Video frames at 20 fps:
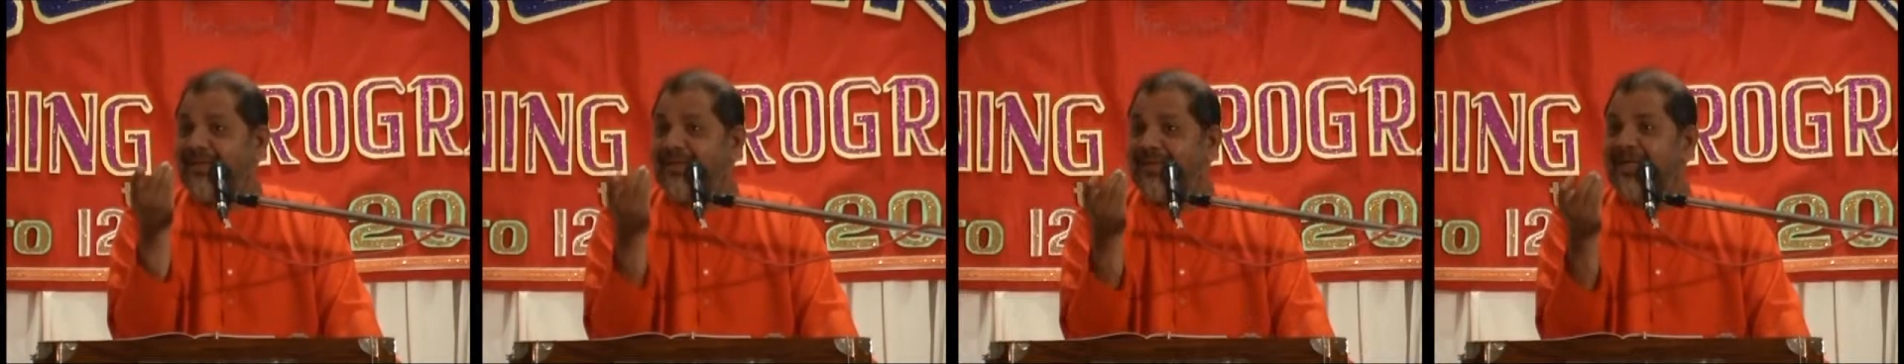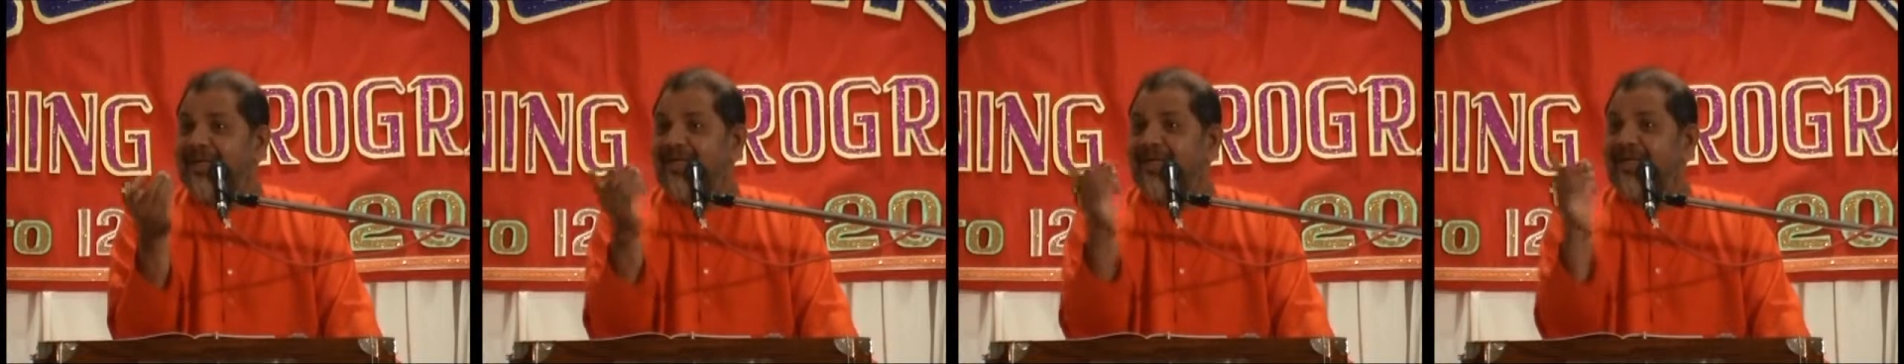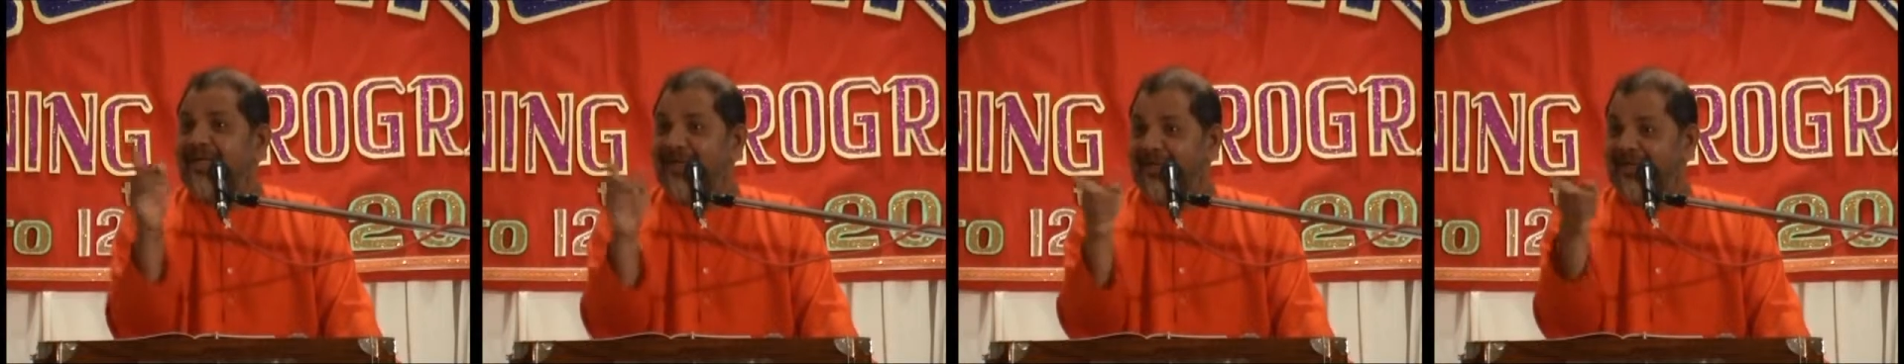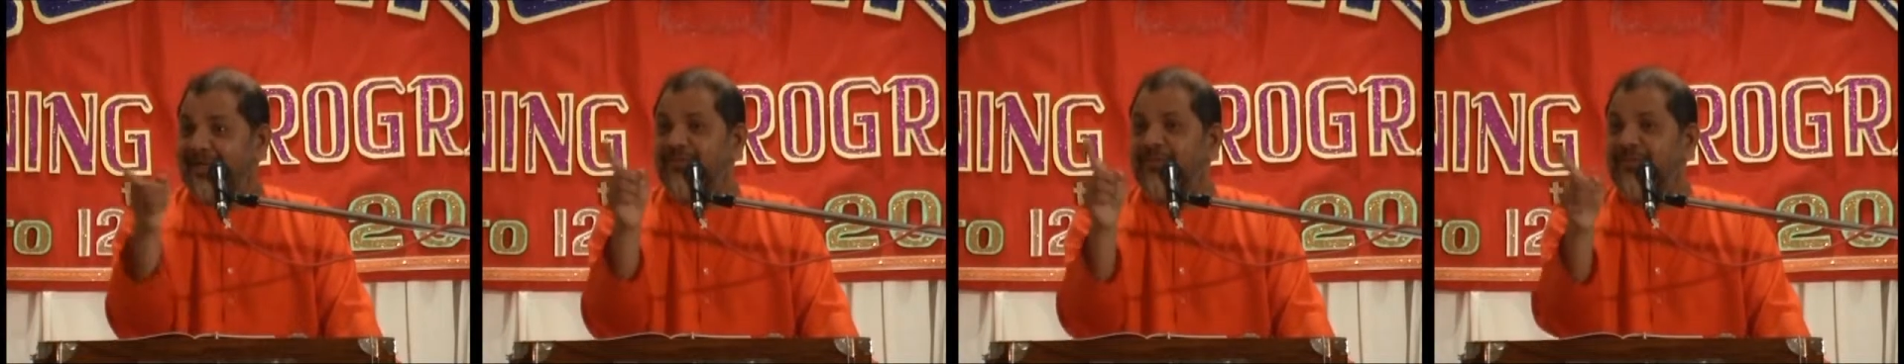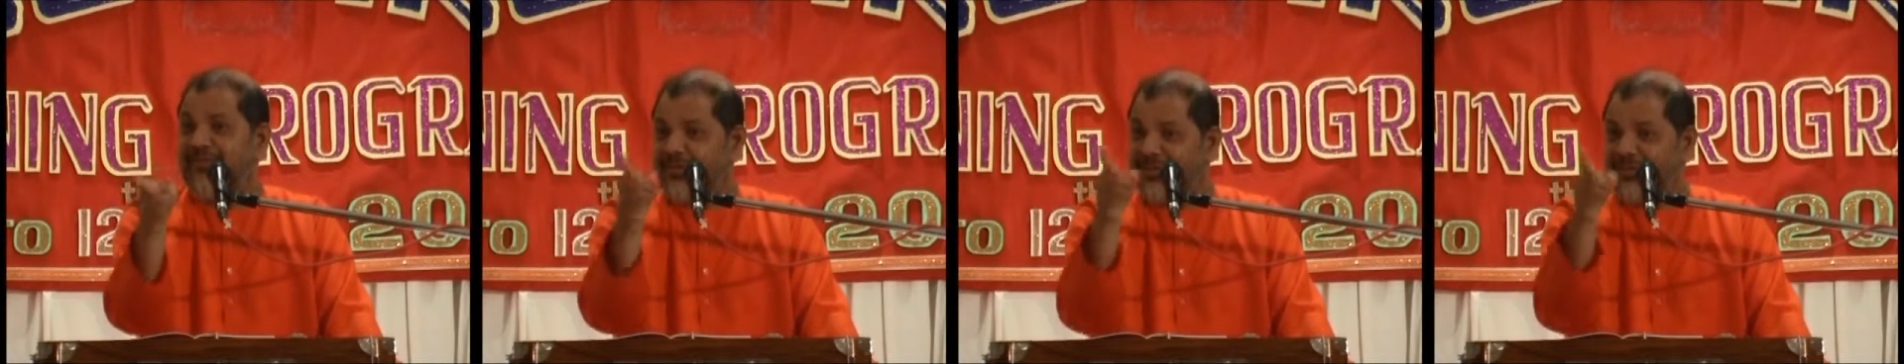that it
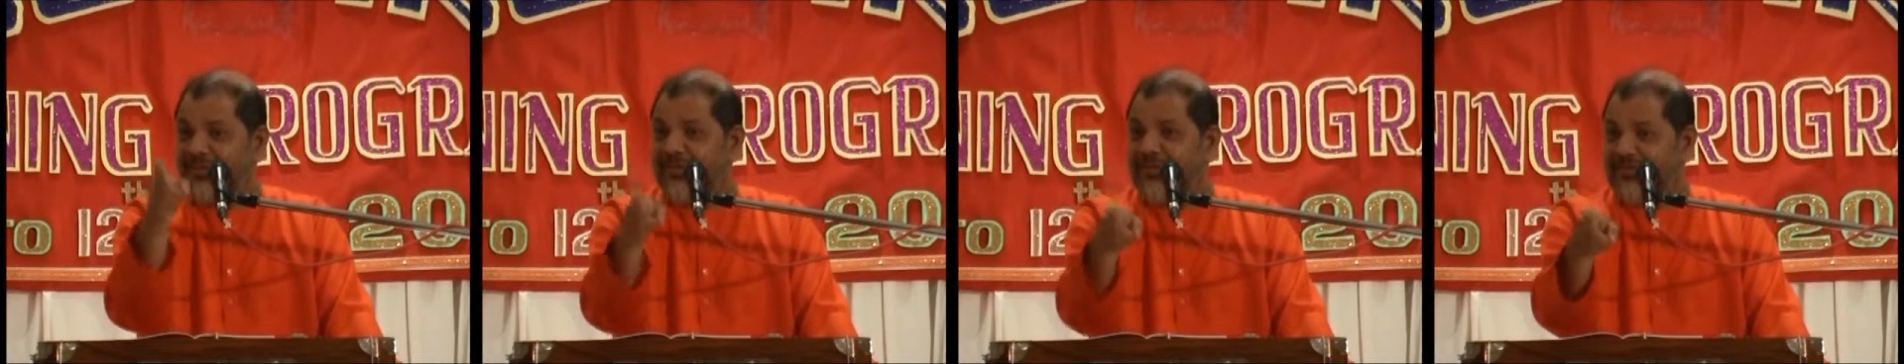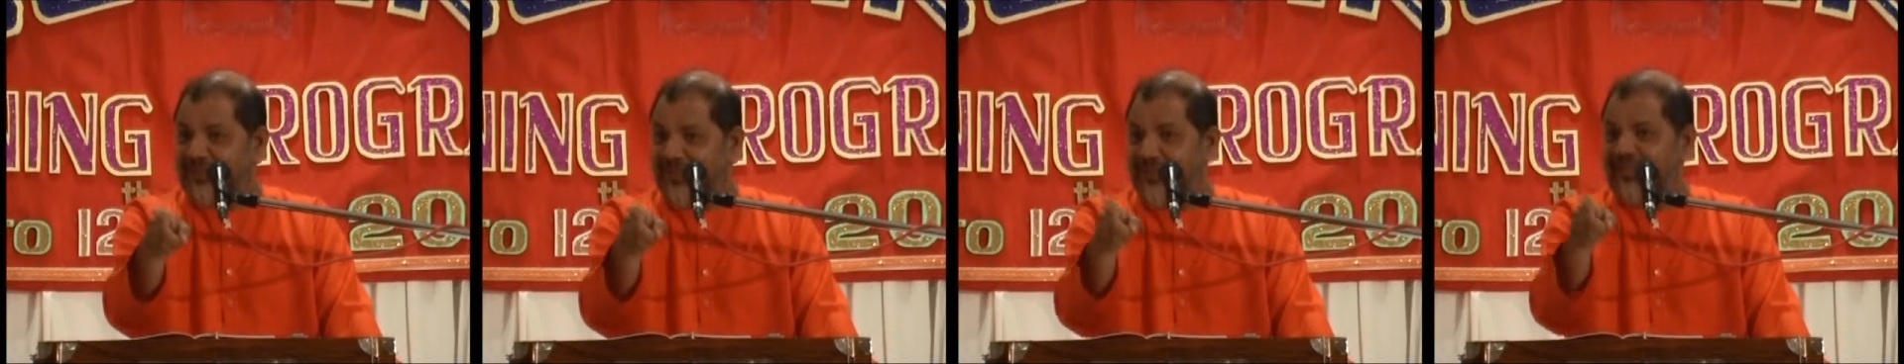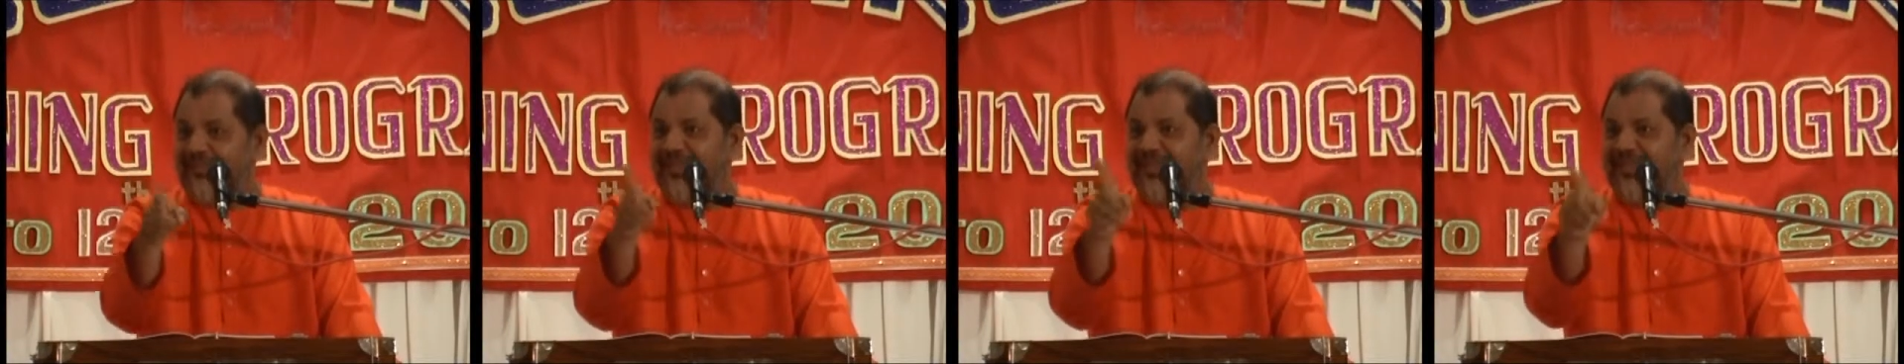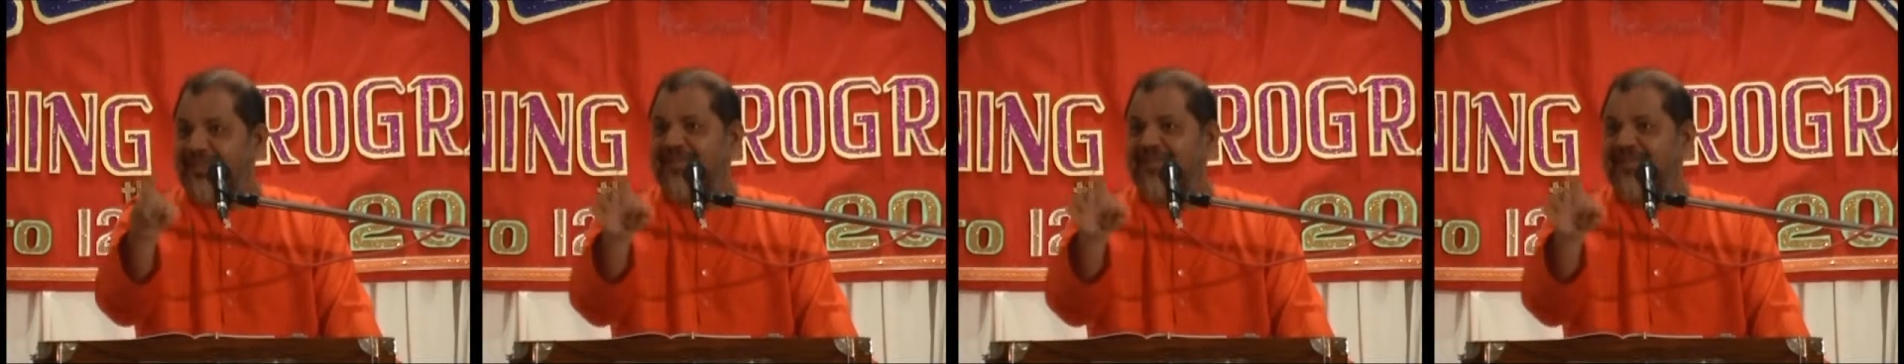is this,